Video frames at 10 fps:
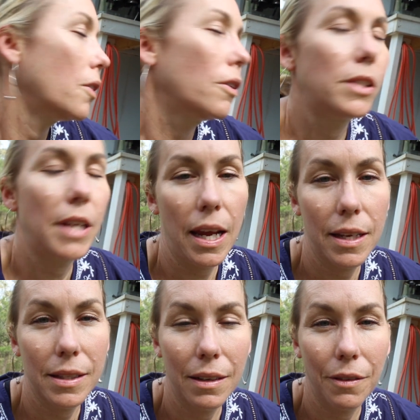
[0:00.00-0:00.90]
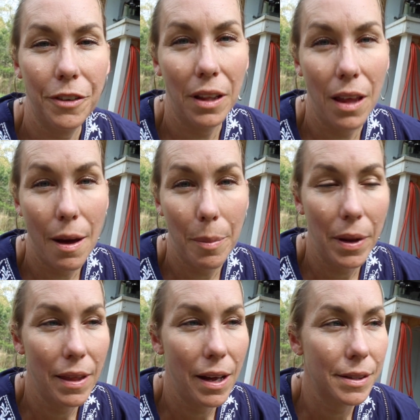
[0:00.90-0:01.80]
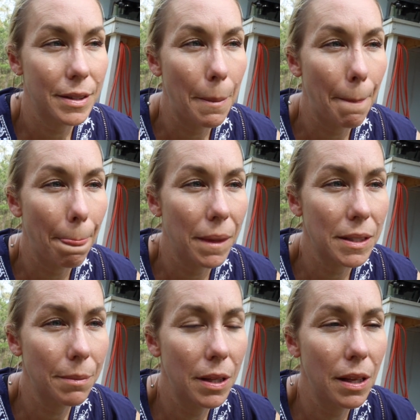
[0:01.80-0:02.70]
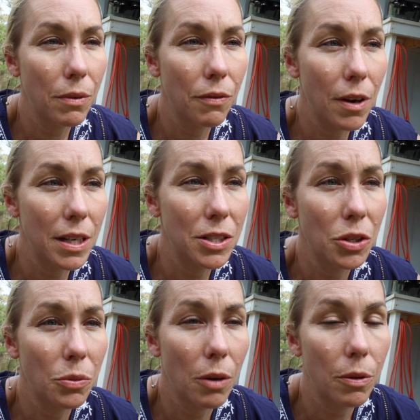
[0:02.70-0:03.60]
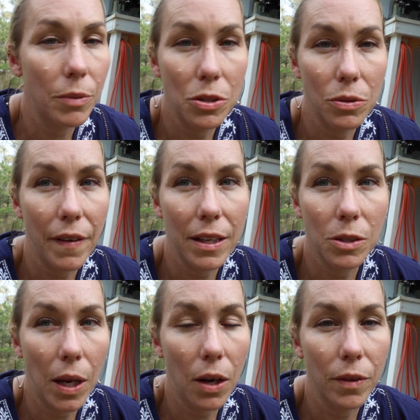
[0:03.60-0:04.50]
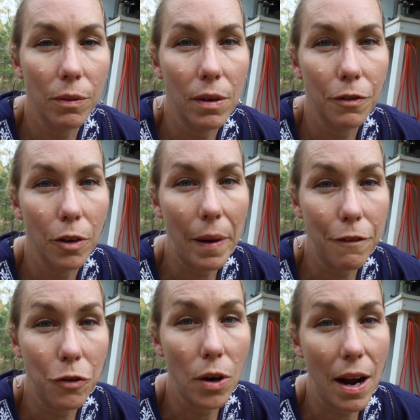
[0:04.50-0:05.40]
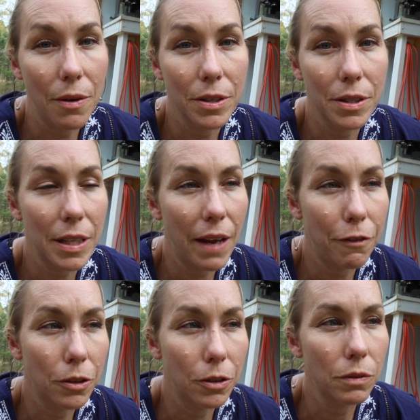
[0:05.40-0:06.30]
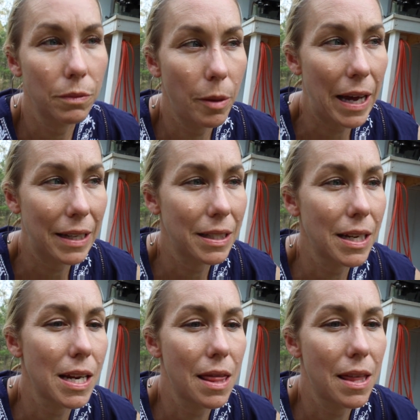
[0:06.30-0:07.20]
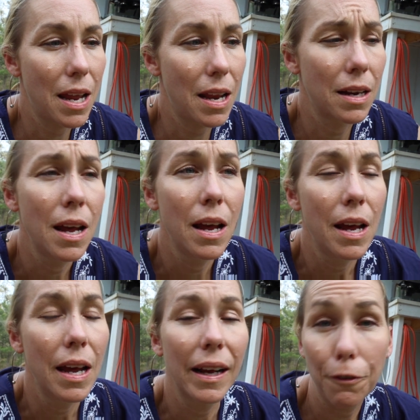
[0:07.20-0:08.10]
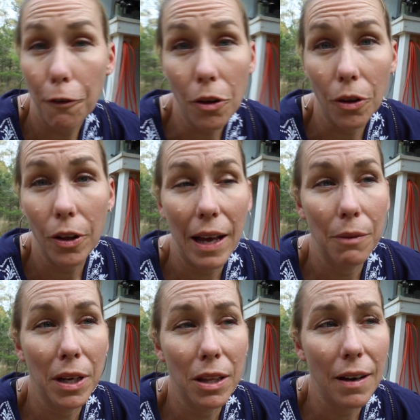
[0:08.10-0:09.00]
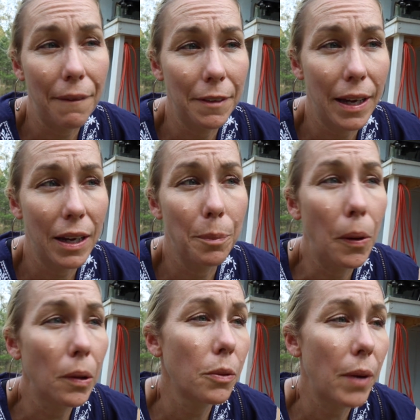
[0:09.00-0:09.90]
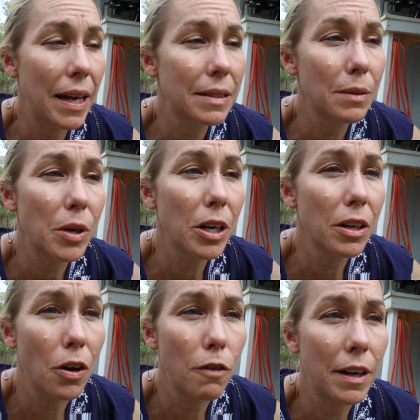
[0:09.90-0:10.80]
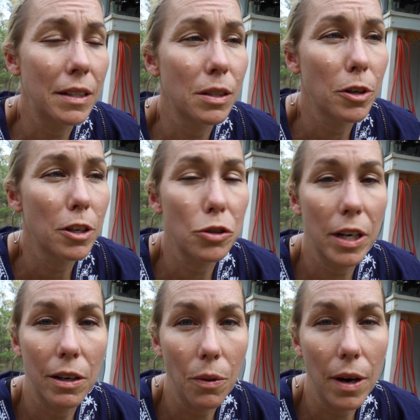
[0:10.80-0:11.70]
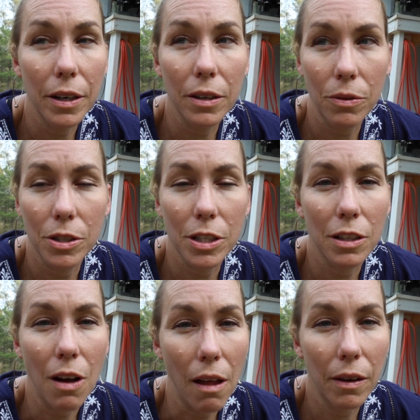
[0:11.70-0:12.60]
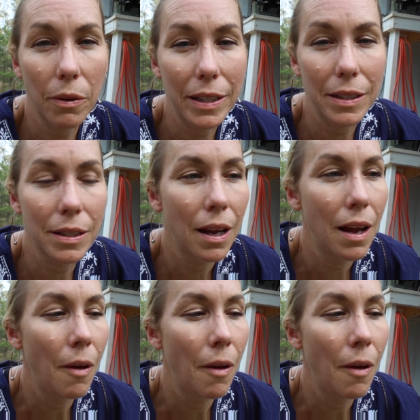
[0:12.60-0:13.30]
your tank is going to fill up, and that's something that we've run into, where when we do events we can only run for about four hours at full capacity, and then it's full, and we either have to like pull away somewhere and go find somewhere to drain our water or just call it quits.